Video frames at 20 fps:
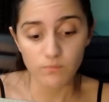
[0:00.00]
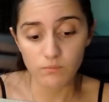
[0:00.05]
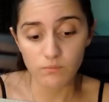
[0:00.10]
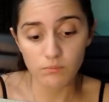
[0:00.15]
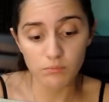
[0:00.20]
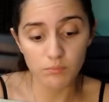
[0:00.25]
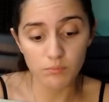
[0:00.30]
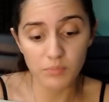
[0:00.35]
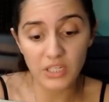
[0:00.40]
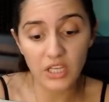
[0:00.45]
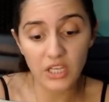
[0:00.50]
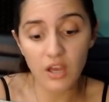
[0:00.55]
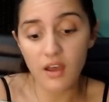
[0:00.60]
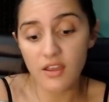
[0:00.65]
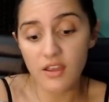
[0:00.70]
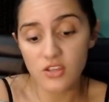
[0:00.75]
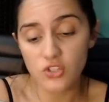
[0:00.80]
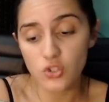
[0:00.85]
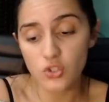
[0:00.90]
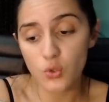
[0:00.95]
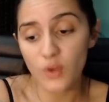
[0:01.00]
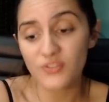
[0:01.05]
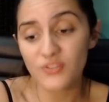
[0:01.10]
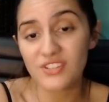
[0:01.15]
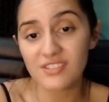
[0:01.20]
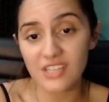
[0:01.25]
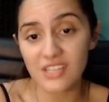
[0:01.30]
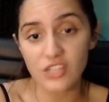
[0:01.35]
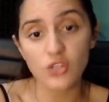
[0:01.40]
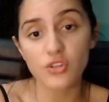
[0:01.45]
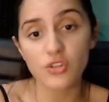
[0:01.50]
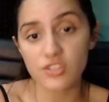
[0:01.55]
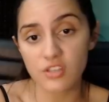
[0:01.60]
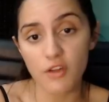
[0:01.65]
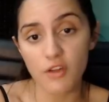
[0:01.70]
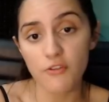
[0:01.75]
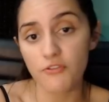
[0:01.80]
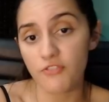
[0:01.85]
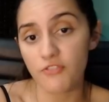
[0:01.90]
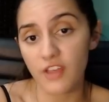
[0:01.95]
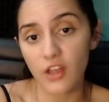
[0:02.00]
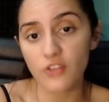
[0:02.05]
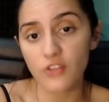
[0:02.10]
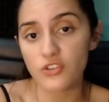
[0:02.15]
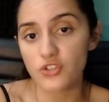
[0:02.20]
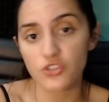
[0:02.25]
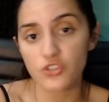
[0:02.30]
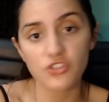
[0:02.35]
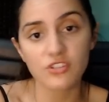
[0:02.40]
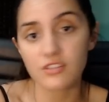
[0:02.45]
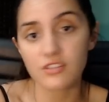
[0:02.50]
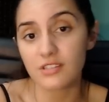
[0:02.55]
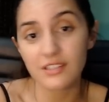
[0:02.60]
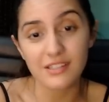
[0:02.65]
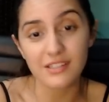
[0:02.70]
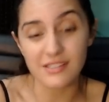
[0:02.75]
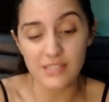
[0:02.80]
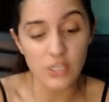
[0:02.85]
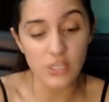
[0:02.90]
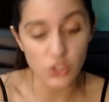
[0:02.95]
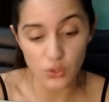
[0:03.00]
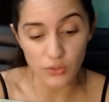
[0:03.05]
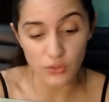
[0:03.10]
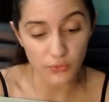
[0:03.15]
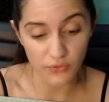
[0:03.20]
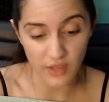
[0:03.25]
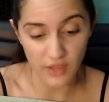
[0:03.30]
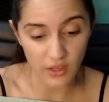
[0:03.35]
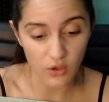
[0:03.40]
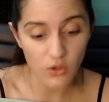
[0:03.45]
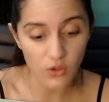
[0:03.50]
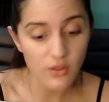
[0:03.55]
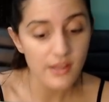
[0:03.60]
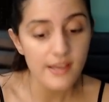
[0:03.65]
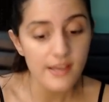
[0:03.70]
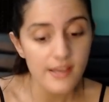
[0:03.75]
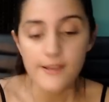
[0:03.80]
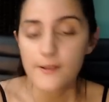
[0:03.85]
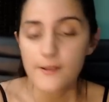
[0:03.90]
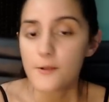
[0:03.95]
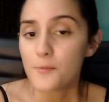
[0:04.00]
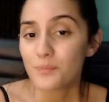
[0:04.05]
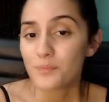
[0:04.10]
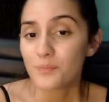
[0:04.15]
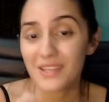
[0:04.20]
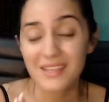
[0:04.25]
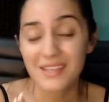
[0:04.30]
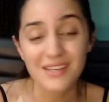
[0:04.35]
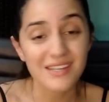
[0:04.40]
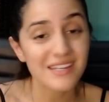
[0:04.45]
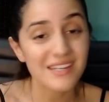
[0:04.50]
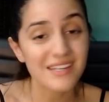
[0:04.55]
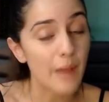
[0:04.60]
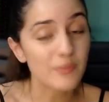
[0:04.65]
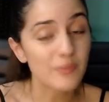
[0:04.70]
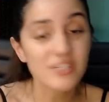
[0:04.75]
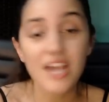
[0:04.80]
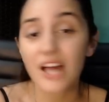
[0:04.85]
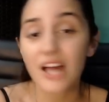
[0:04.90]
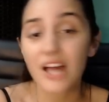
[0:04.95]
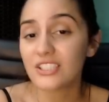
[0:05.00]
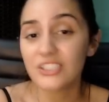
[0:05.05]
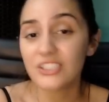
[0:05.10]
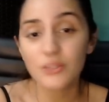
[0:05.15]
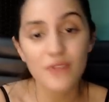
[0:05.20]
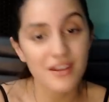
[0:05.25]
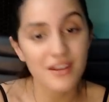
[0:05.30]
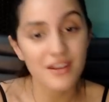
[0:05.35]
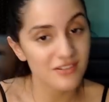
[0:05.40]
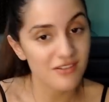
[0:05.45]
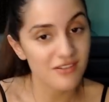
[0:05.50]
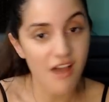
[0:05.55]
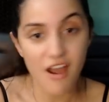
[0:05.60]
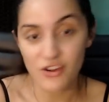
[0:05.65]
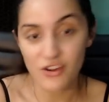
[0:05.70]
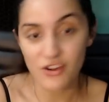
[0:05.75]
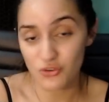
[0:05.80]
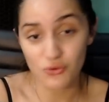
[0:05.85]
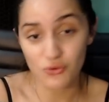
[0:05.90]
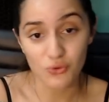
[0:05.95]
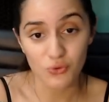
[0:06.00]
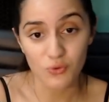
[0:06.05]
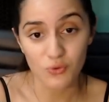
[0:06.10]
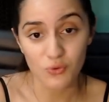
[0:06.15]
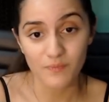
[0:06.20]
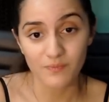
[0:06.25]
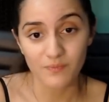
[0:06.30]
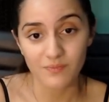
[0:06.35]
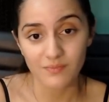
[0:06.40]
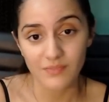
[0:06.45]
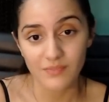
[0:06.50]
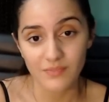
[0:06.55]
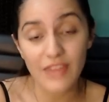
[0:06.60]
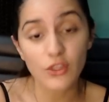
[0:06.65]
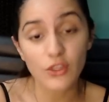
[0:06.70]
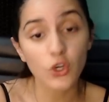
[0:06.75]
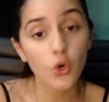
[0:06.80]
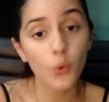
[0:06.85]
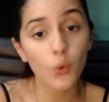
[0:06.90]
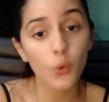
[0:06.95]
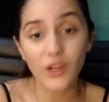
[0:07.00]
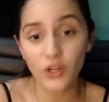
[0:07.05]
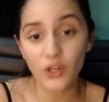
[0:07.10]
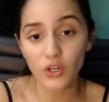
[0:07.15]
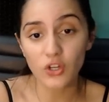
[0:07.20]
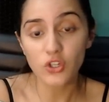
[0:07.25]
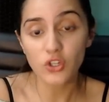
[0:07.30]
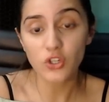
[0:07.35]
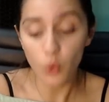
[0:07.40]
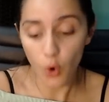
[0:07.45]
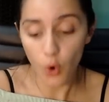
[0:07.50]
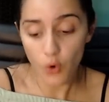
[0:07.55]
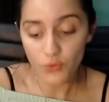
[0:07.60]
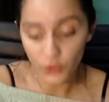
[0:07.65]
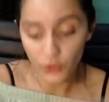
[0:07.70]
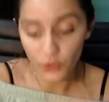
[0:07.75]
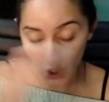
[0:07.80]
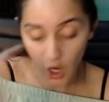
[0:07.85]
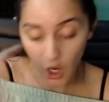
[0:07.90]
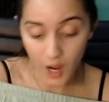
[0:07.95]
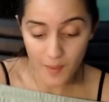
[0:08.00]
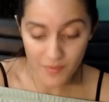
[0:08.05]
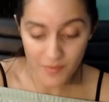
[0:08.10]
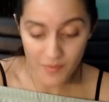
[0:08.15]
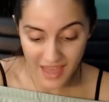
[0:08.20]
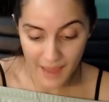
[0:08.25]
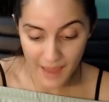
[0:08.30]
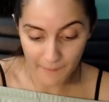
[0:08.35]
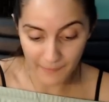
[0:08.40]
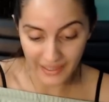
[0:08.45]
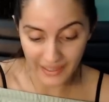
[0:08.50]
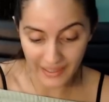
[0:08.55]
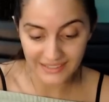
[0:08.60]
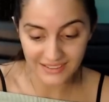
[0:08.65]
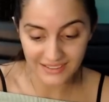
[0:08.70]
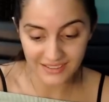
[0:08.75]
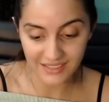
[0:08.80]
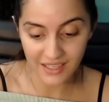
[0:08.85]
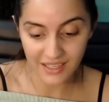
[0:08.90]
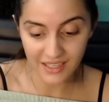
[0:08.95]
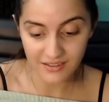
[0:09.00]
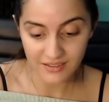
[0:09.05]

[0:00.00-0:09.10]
because you have seen yourself fail that you're just going to continue to fail. I'm telling you that is not true. And the quicker you overcome that mindset,